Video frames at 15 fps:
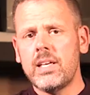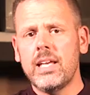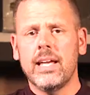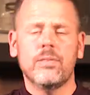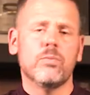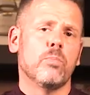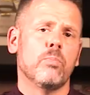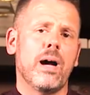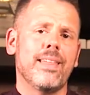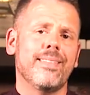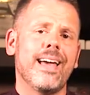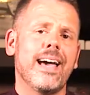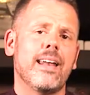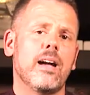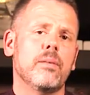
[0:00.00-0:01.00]
And by
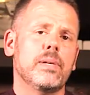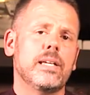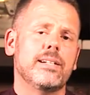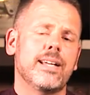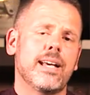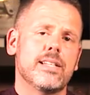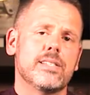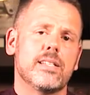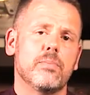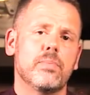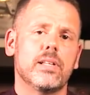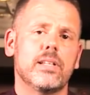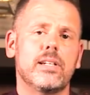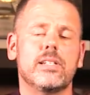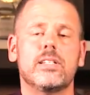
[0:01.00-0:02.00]
that I mean it has the
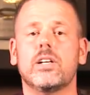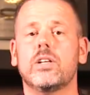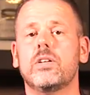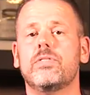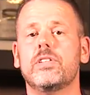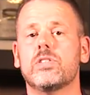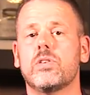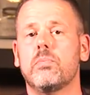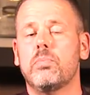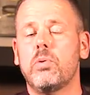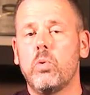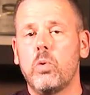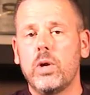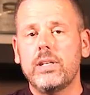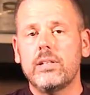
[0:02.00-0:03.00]
ability to tell you if he's on
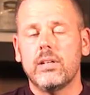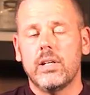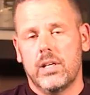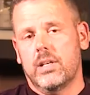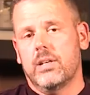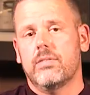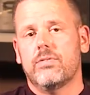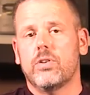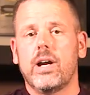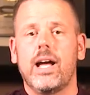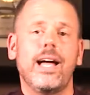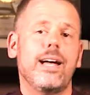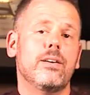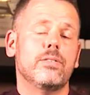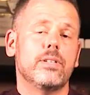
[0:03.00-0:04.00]
point. For a
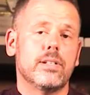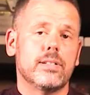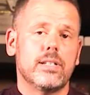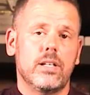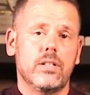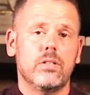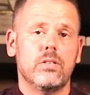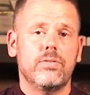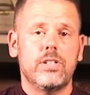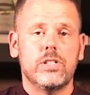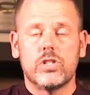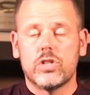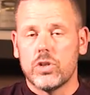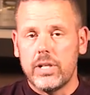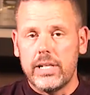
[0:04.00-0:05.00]
hound, it'll tell you if he's
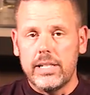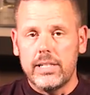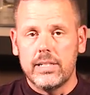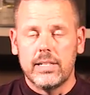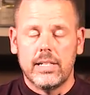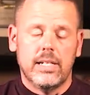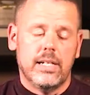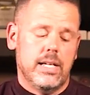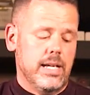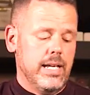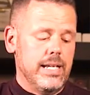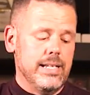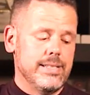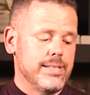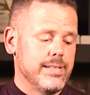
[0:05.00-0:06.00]
treed.
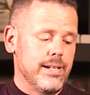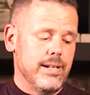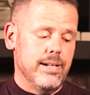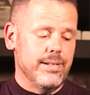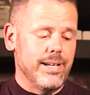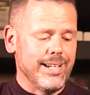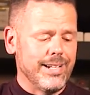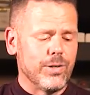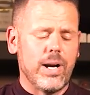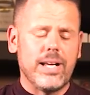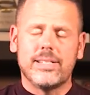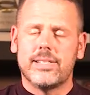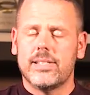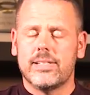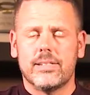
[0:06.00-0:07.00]
It's a great
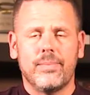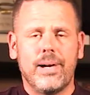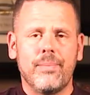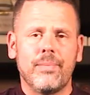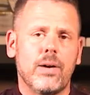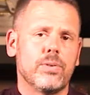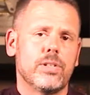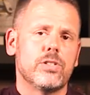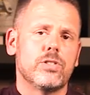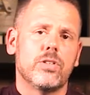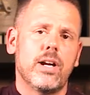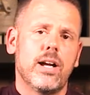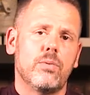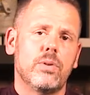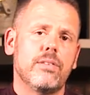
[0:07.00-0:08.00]
system. I'm not really sure
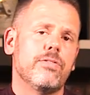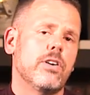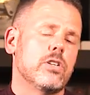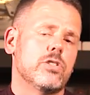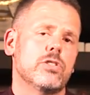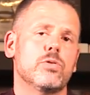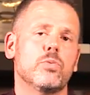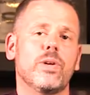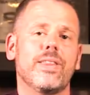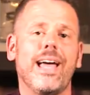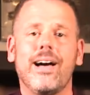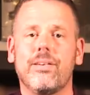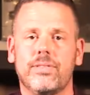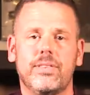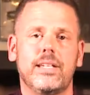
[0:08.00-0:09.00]
how we functioned
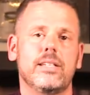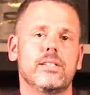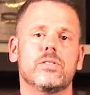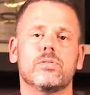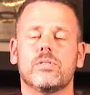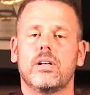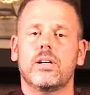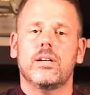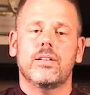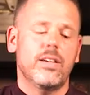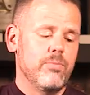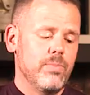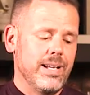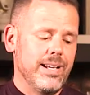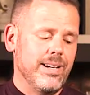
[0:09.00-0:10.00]
without these. They've
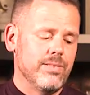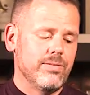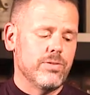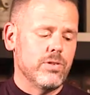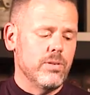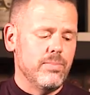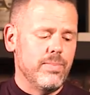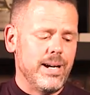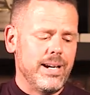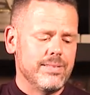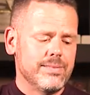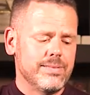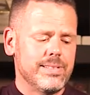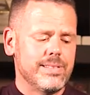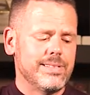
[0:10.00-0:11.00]
been out for about
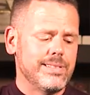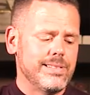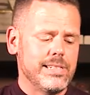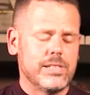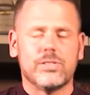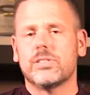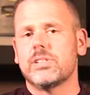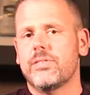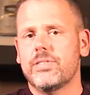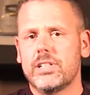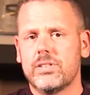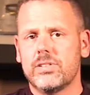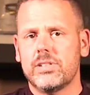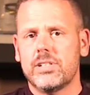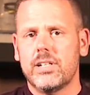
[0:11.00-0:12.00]
6 or 7
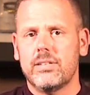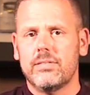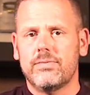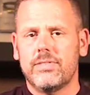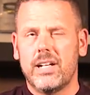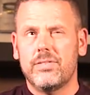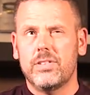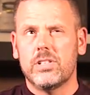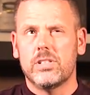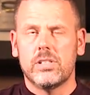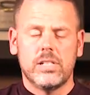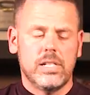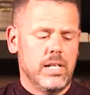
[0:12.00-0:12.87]
years now, 5 years.